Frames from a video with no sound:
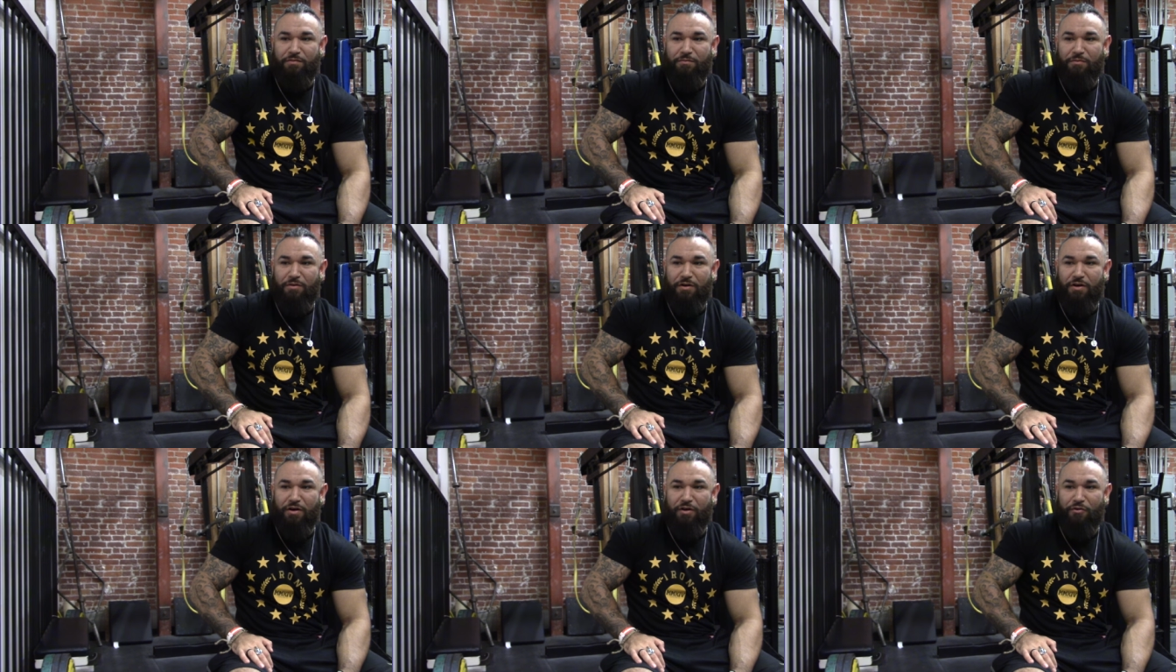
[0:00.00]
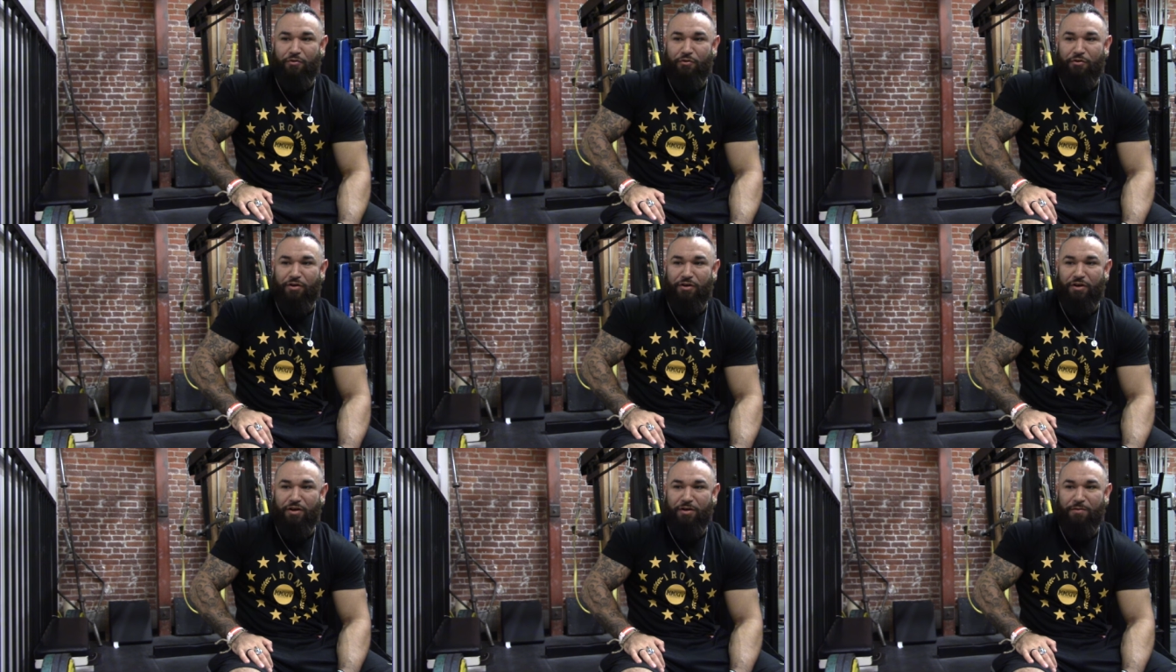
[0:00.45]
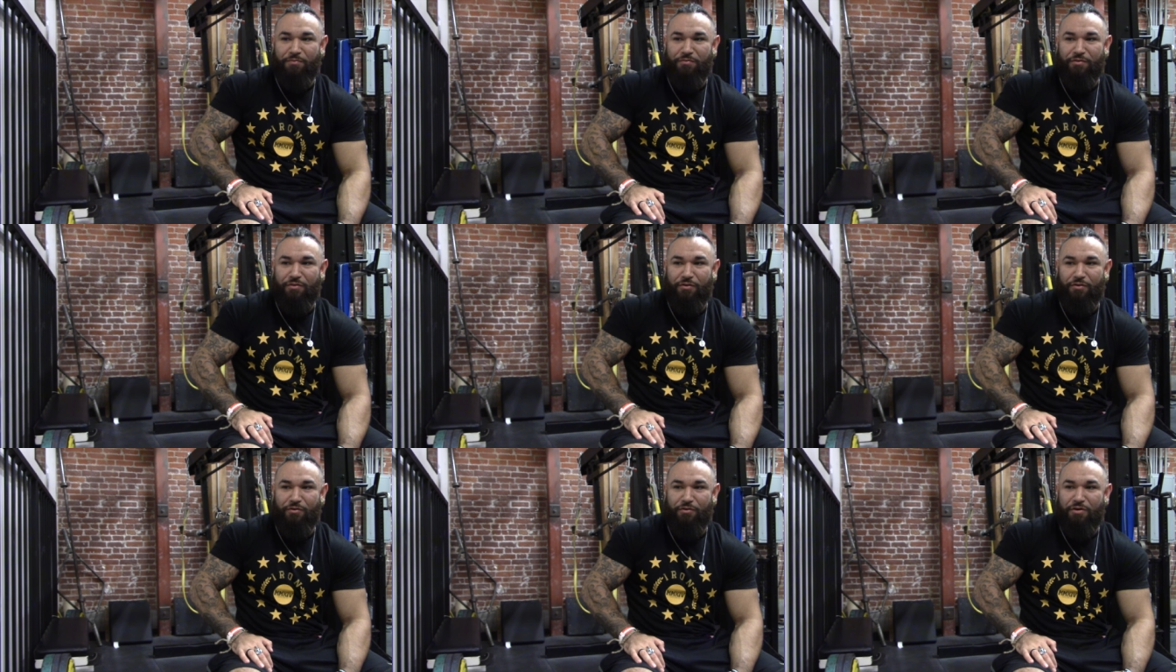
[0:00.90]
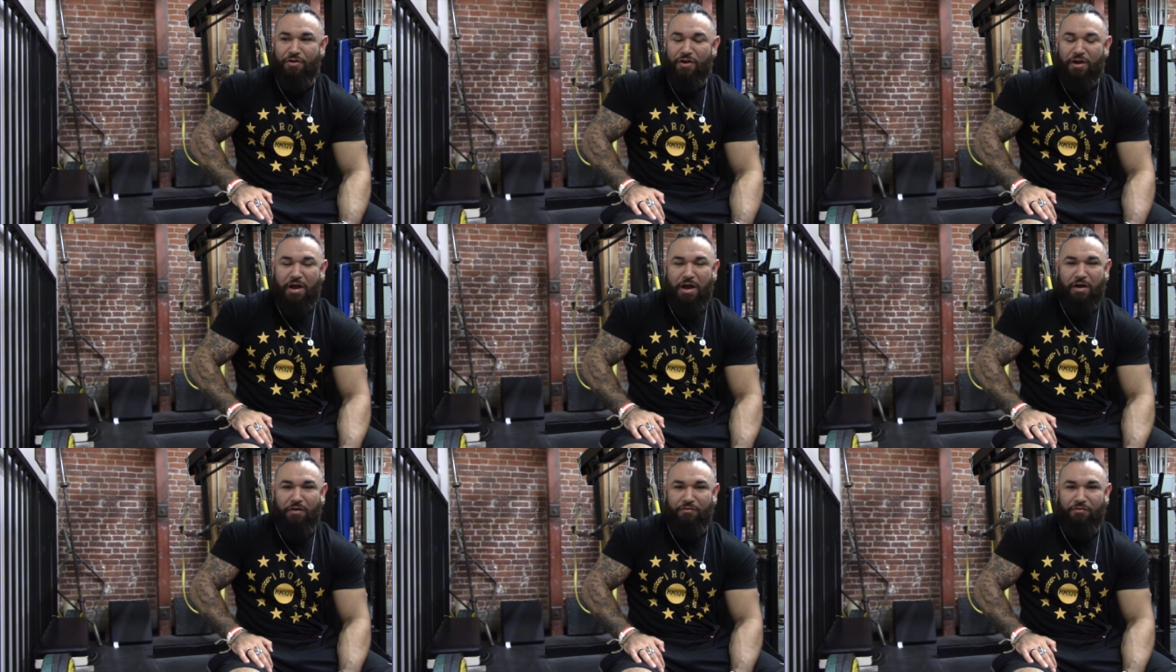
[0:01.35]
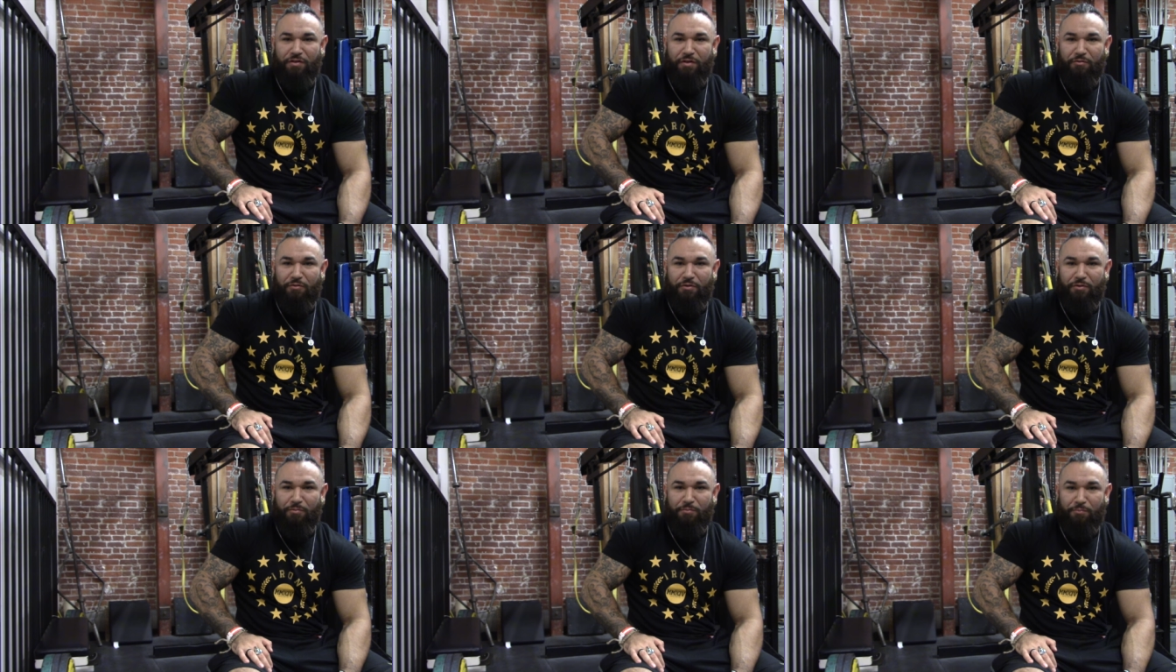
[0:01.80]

uh, growing up, so I was never